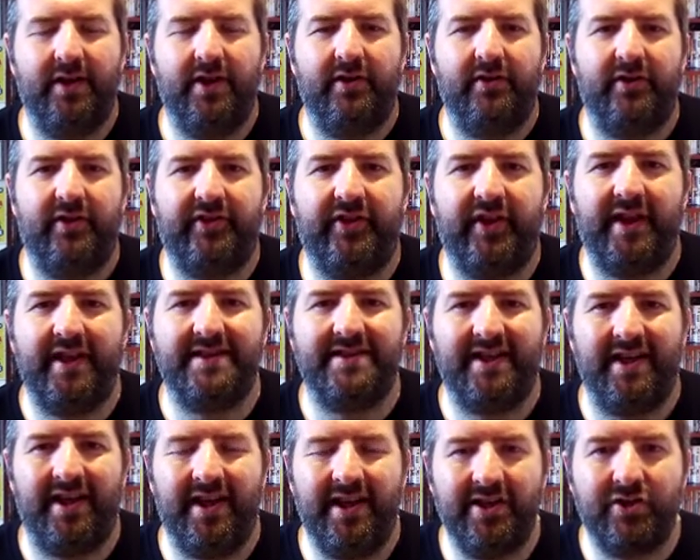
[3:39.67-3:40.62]
The thing is,
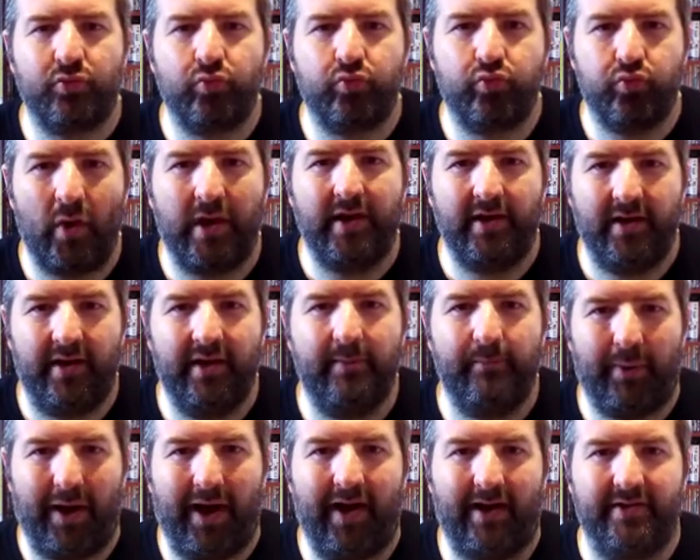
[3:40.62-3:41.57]
he is really
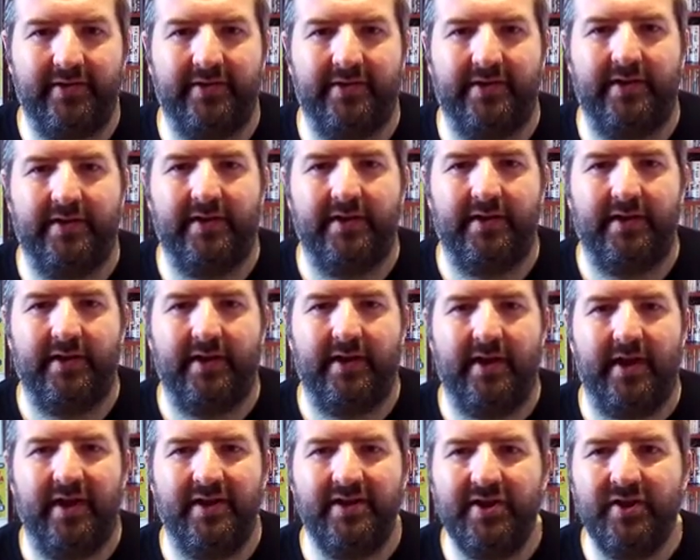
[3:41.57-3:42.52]
bad.
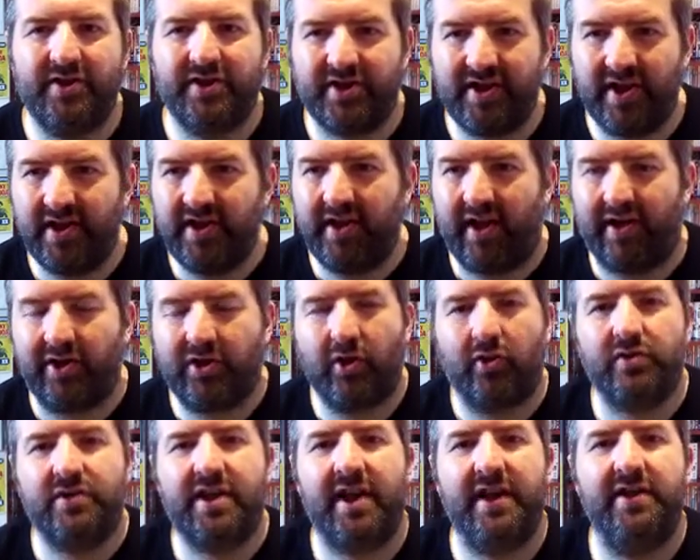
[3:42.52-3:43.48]
And you see that
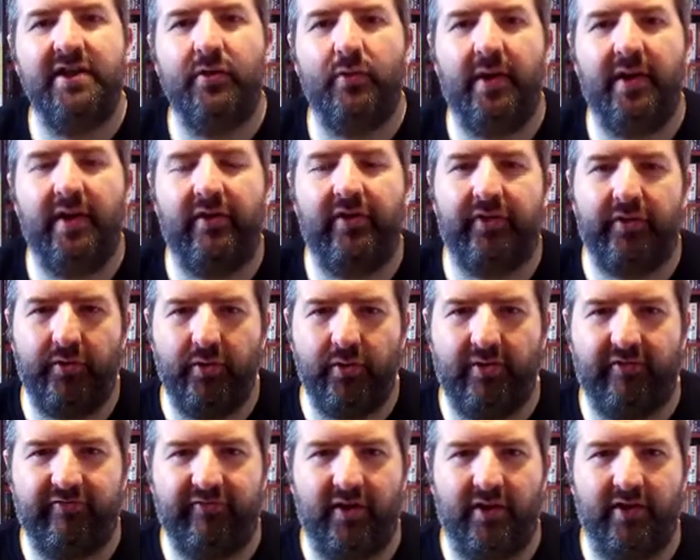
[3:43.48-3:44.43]
continually through the
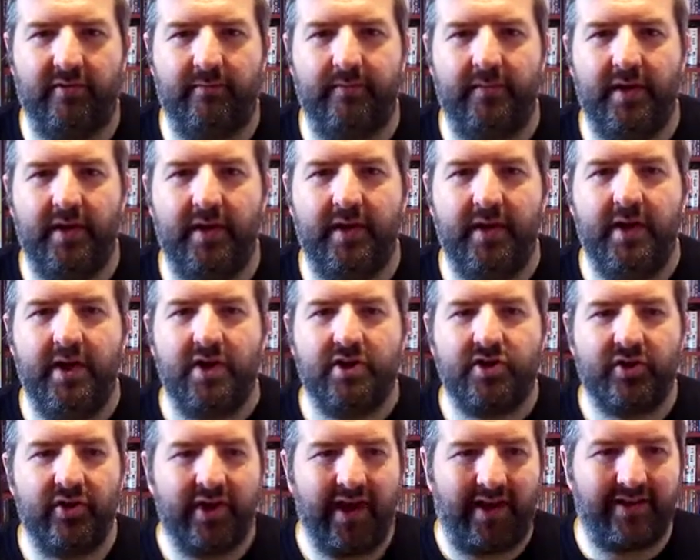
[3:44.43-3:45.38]
film.
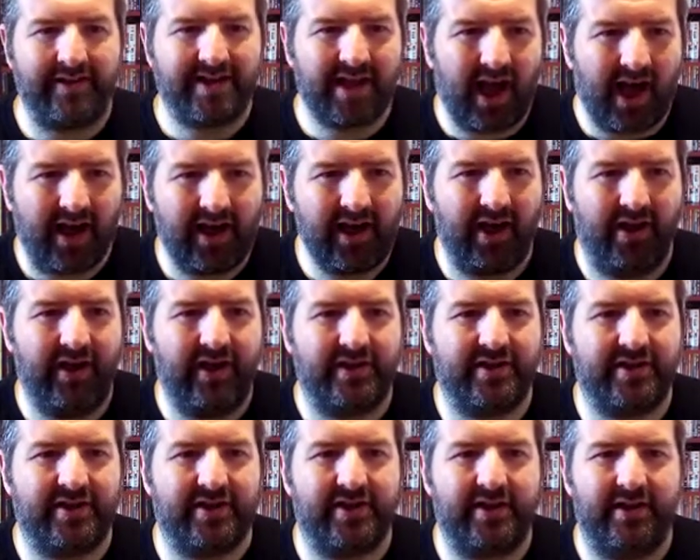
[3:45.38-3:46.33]
So the
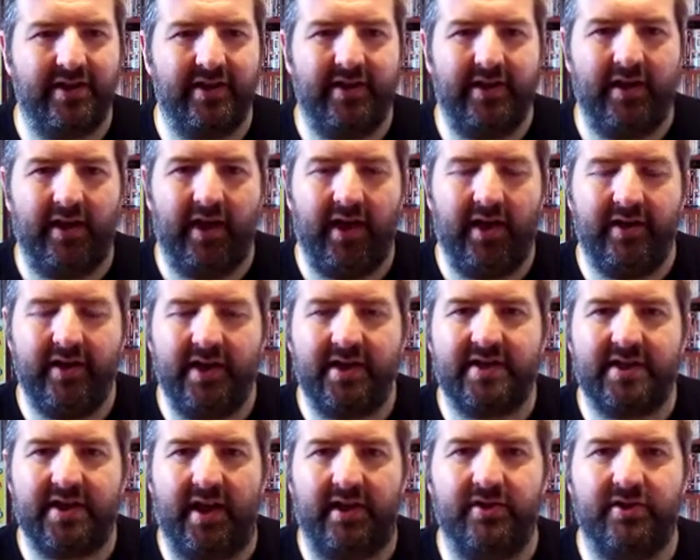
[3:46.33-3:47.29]
antagonist, in this
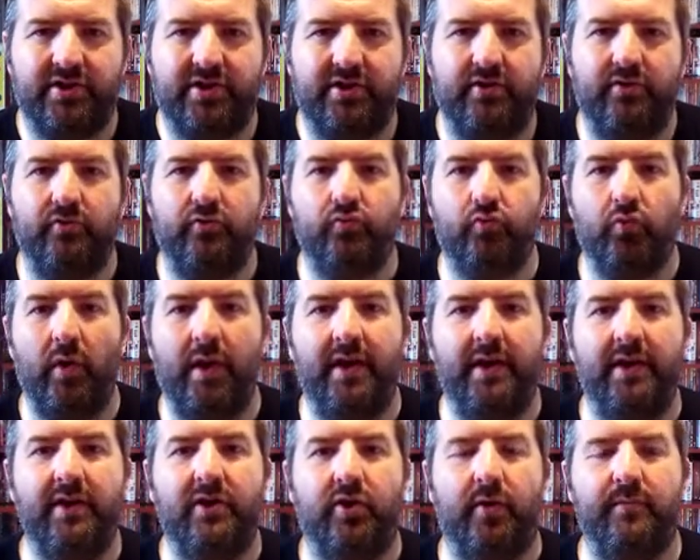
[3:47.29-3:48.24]
sense,
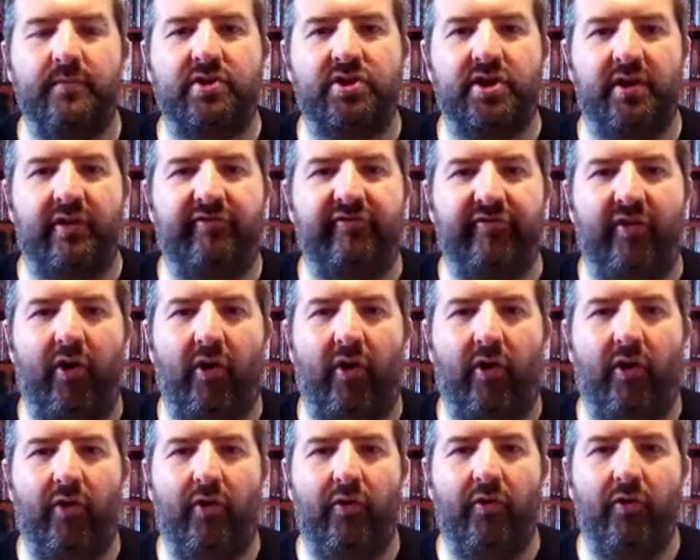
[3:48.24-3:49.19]
really comes to the
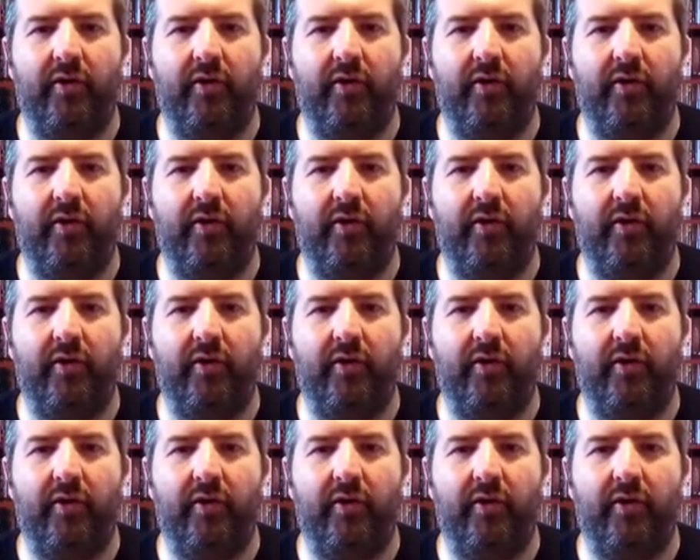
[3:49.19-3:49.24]
fore